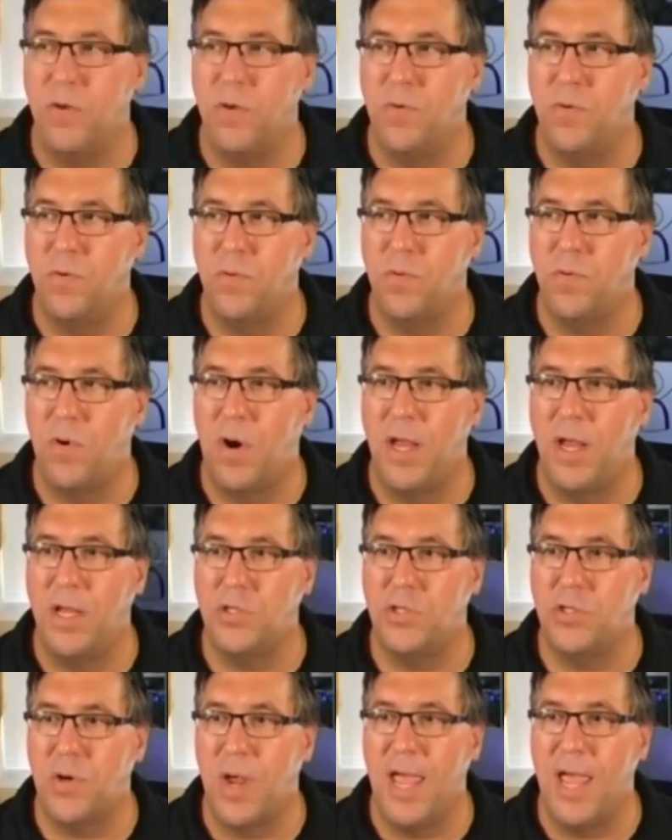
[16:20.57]
right,
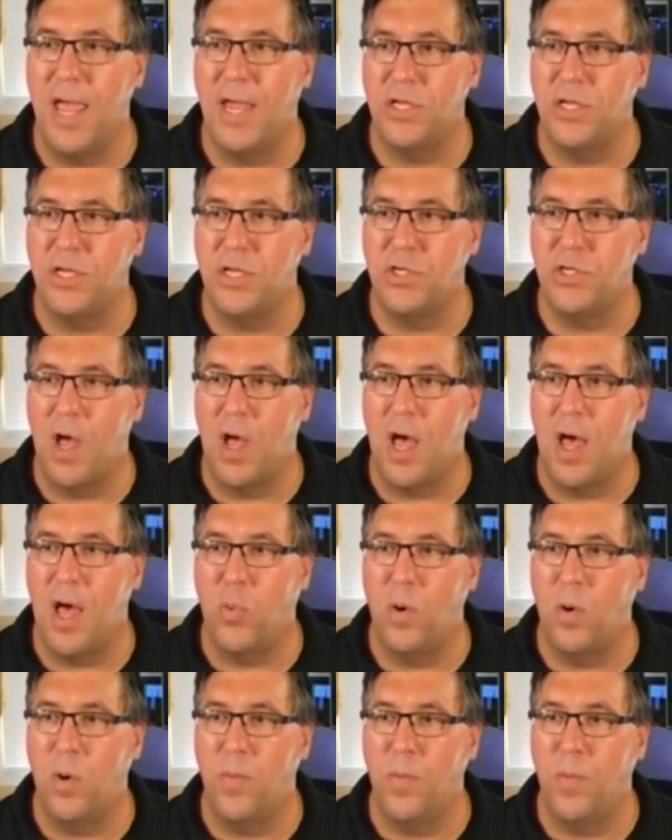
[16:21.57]
drag and drop or
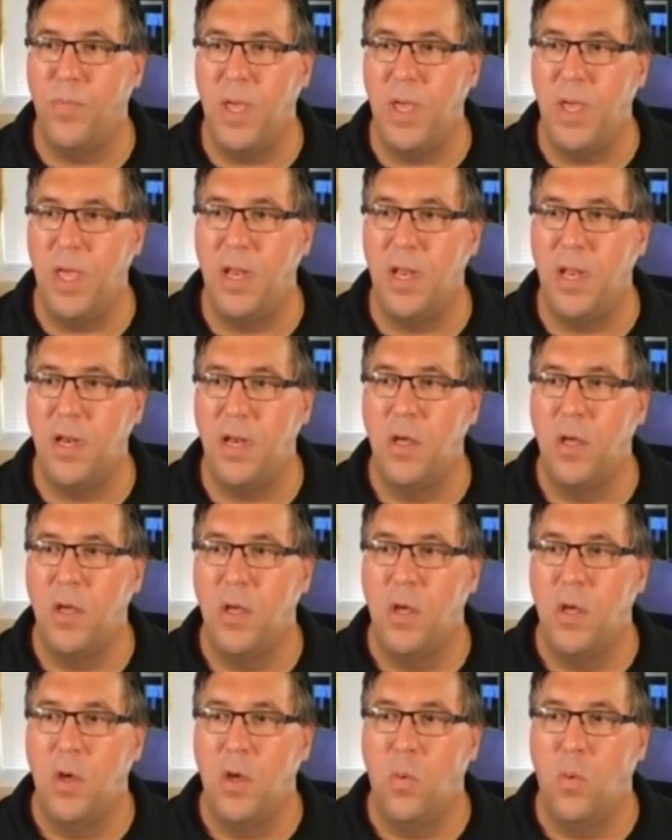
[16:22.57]
pin,
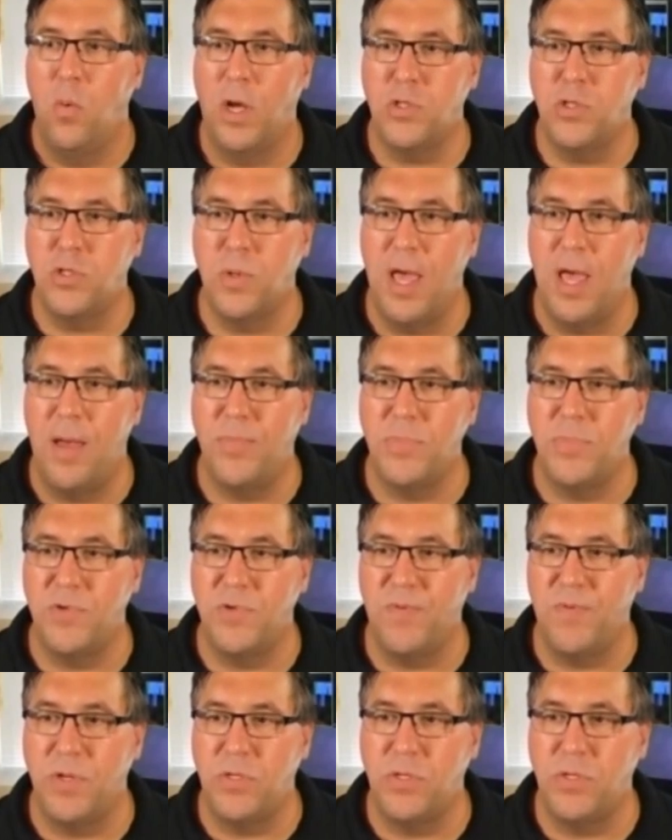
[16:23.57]
watch what happens if I
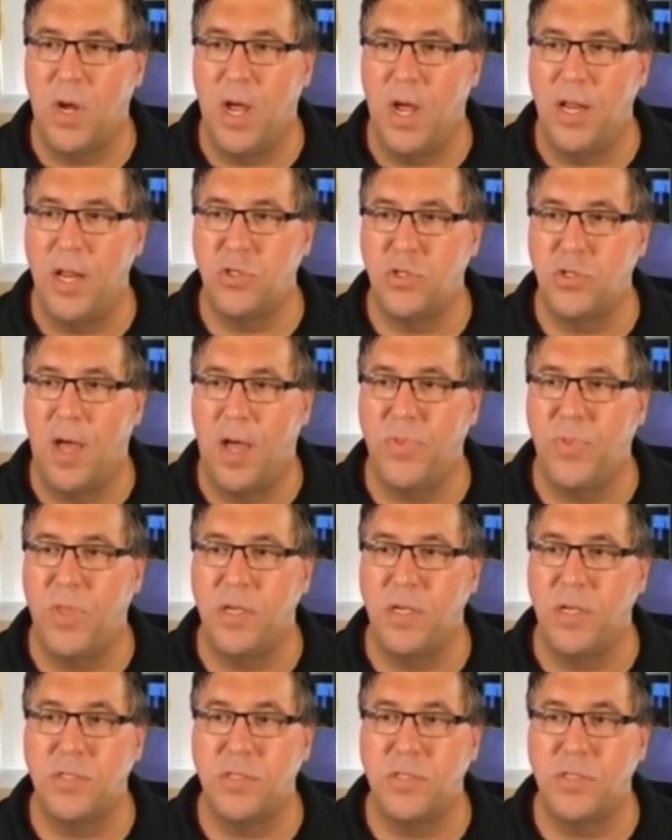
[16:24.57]
try to drop this.